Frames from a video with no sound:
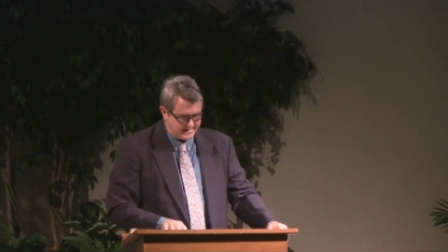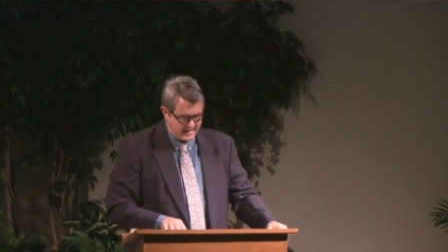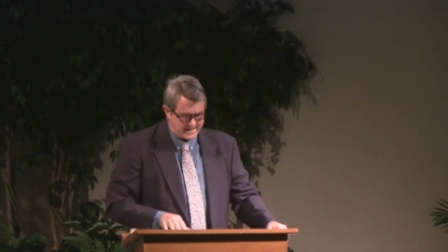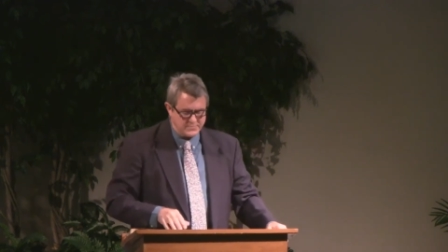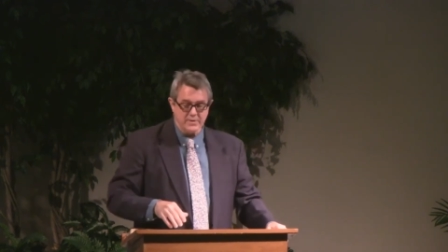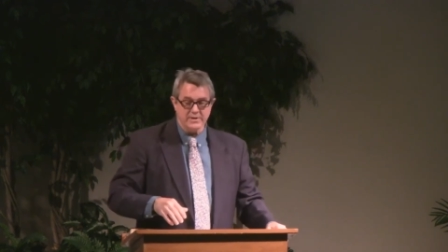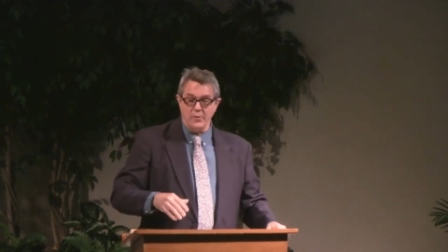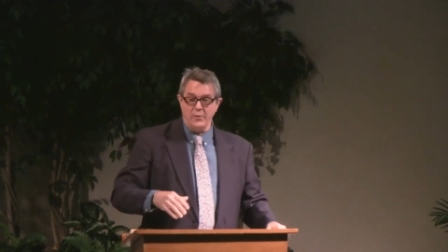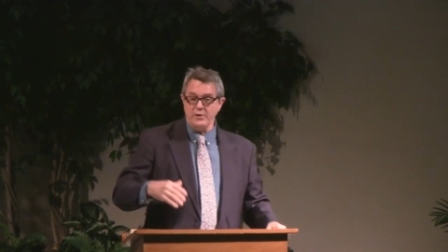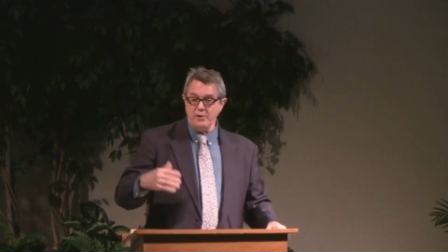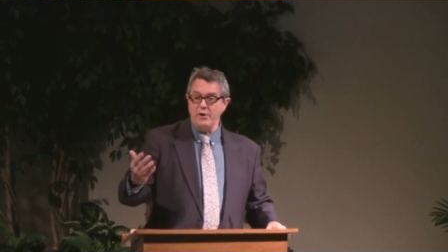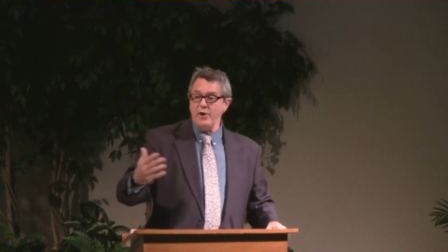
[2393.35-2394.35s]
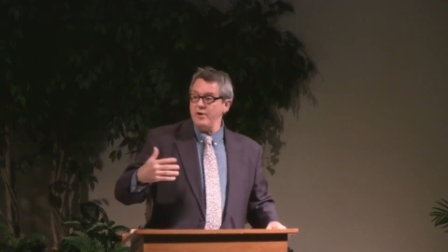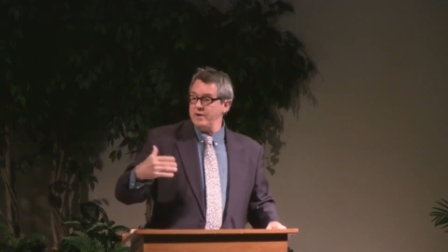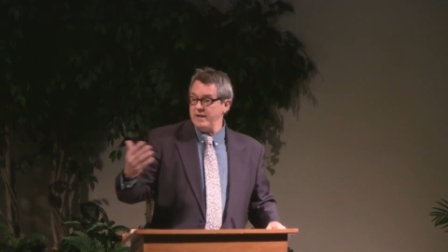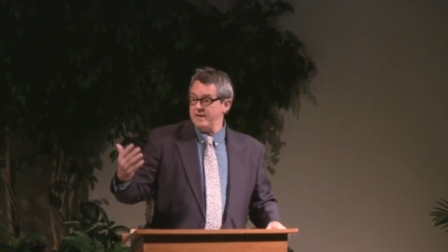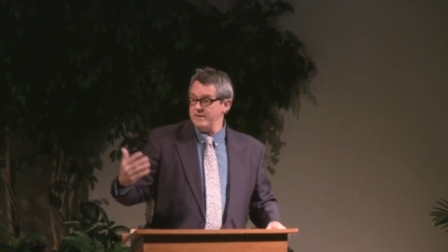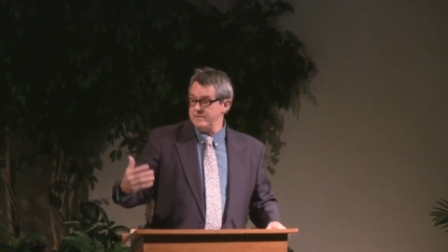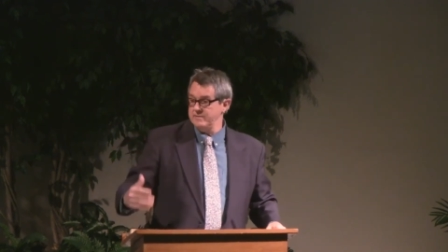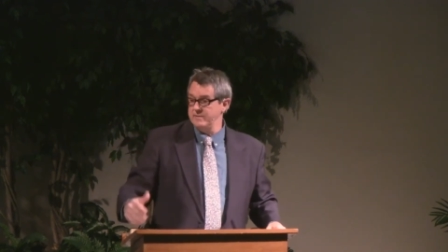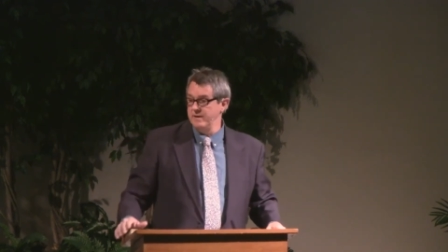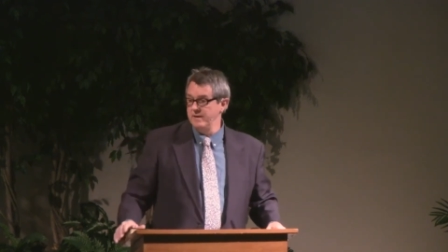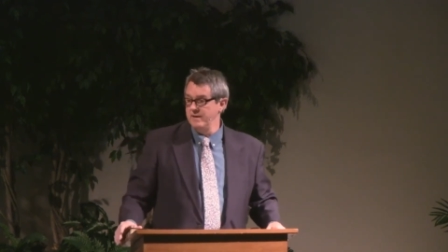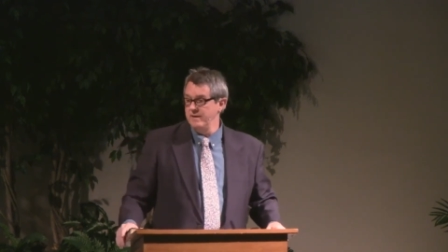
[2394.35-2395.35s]
That's what doing you good is.
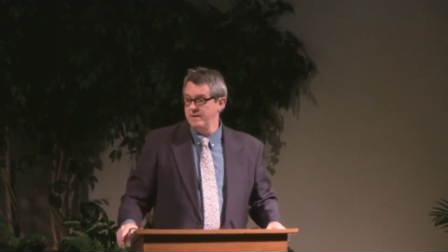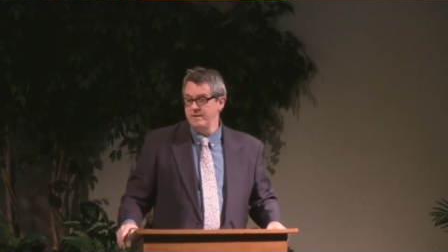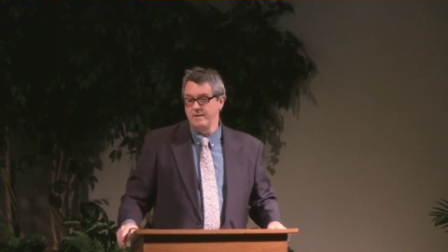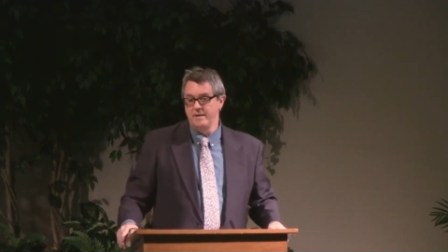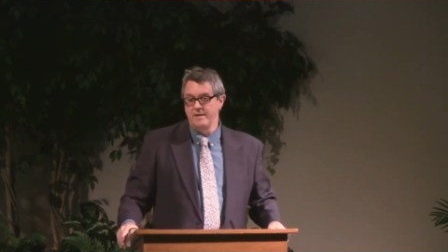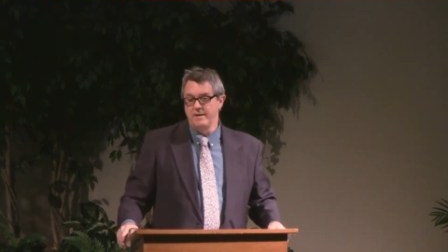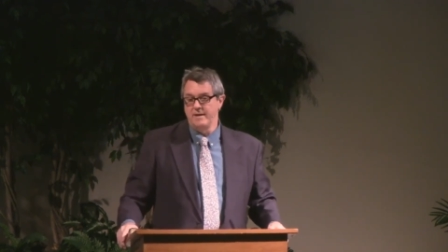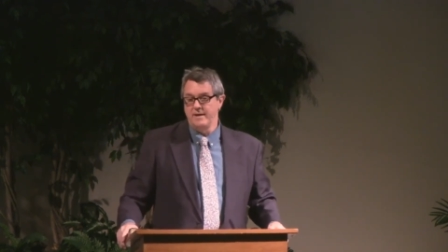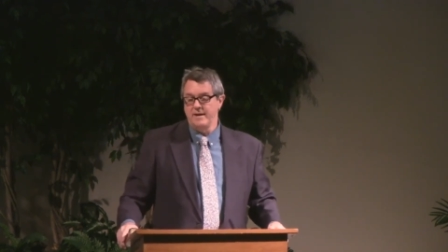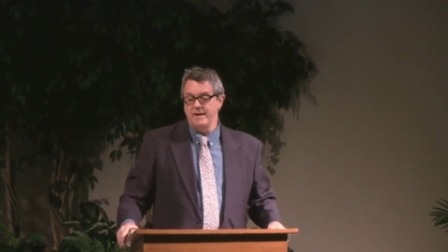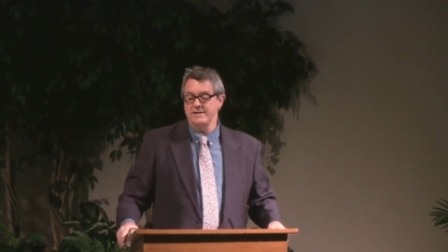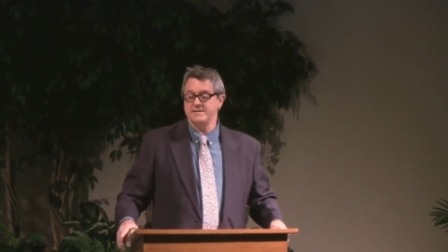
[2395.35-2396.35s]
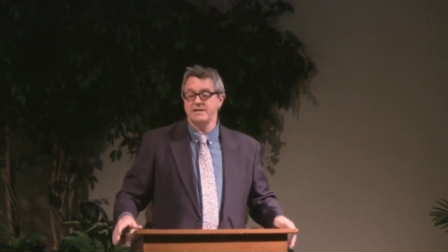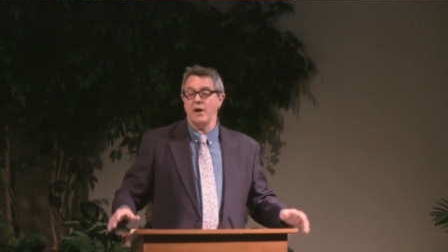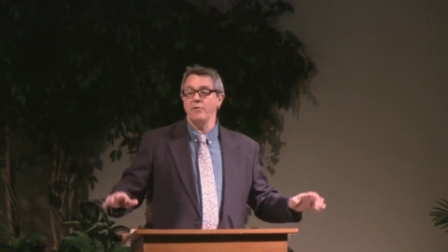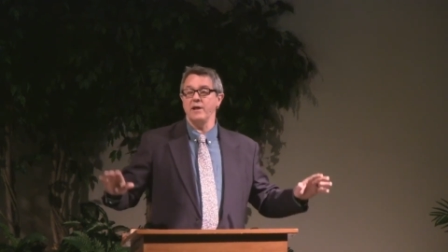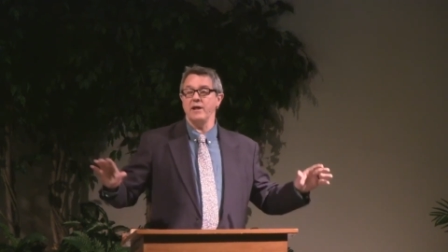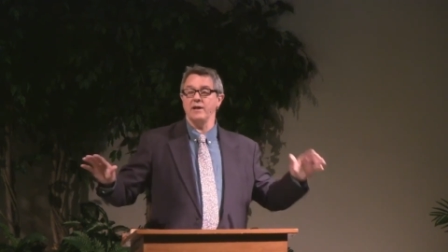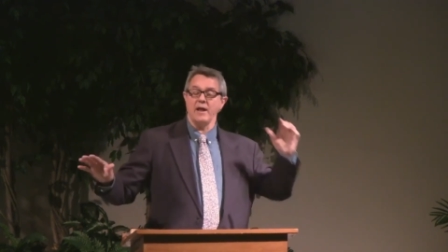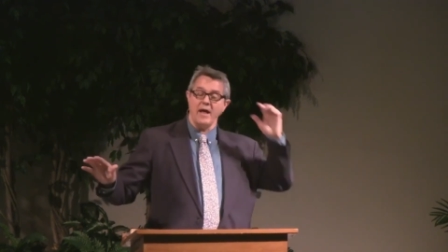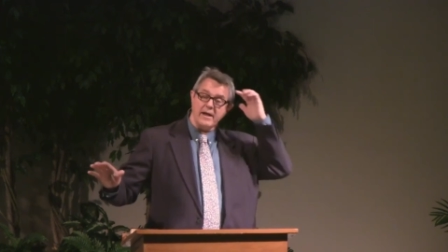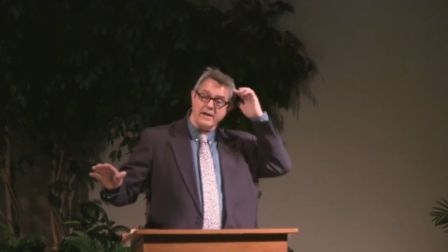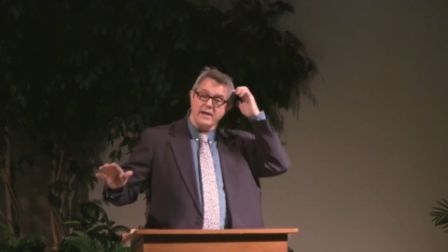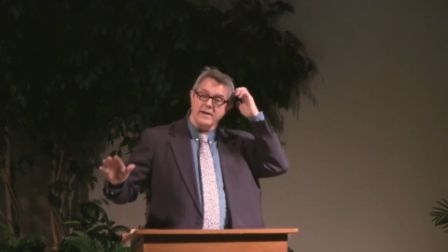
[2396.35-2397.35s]
It's totally
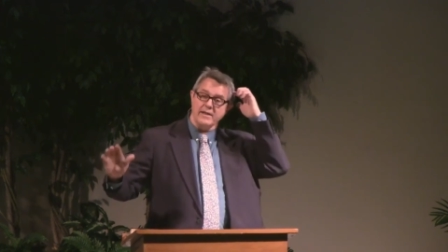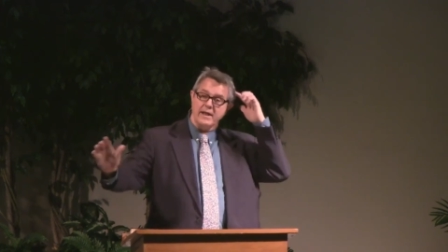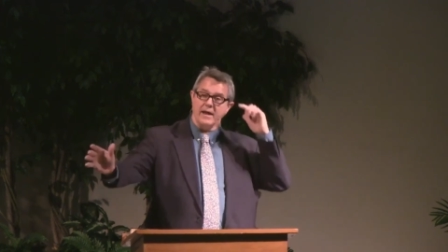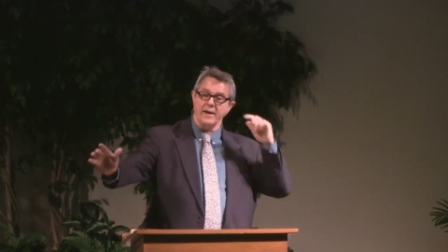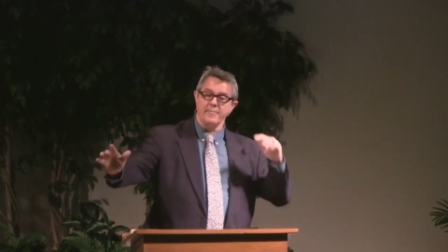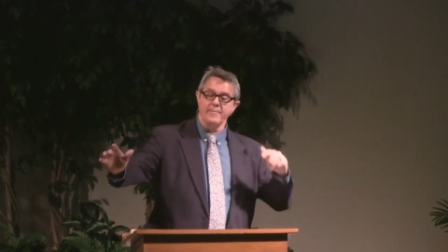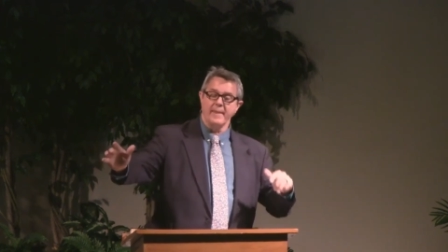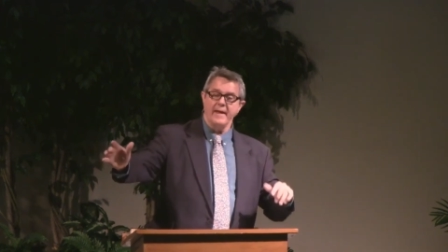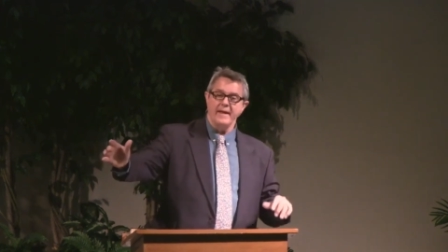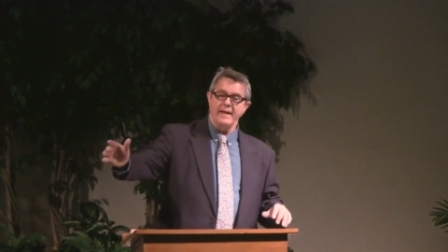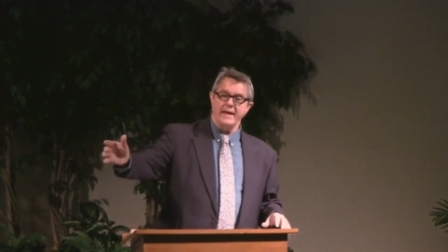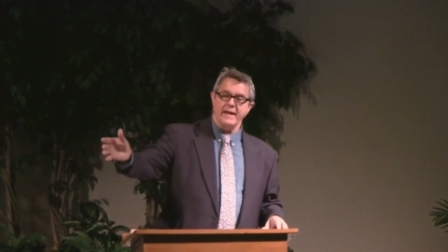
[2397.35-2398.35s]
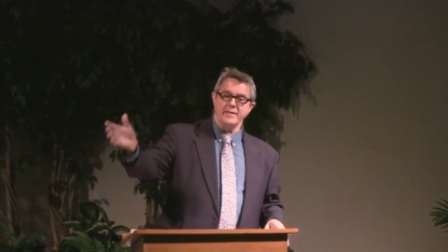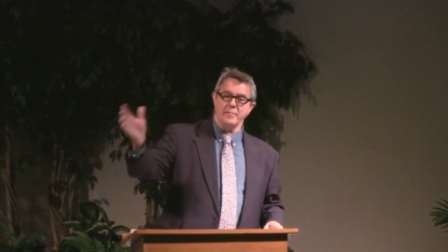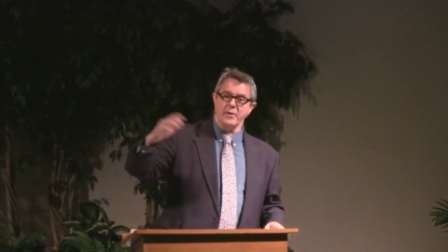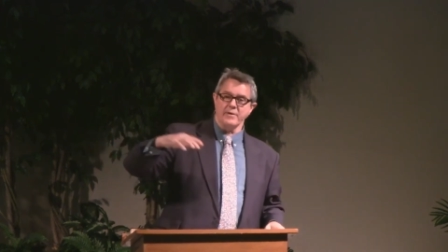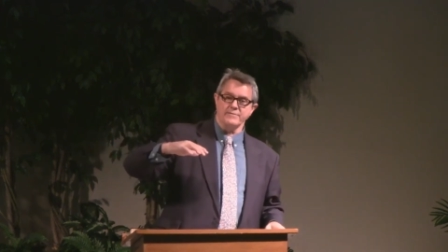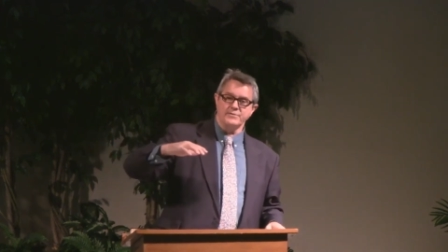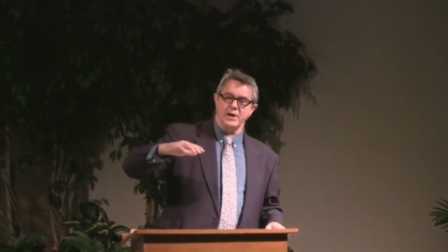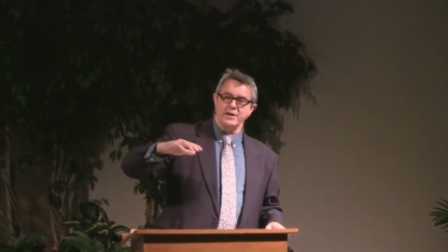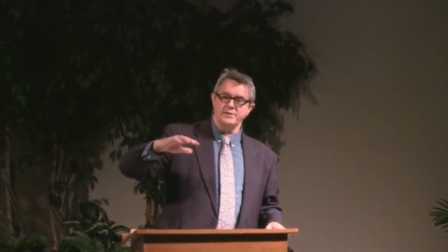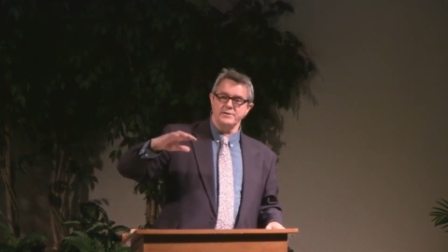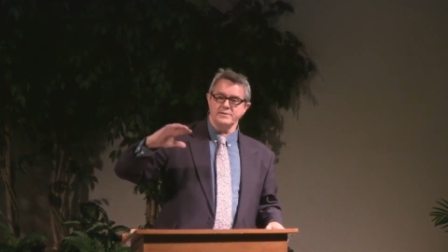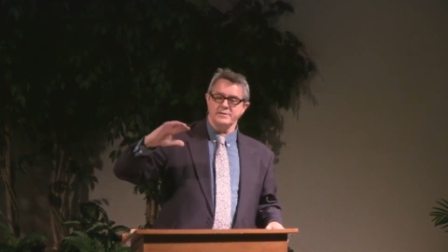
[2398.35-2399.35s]
unlike in the uh, in the book of
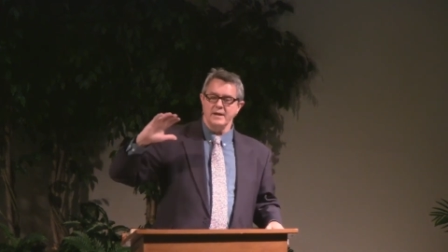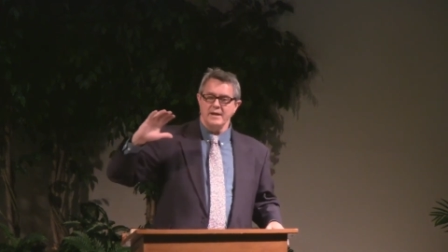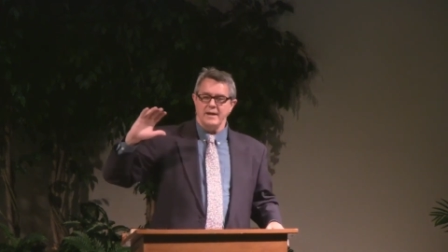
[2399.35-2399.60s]
Judges.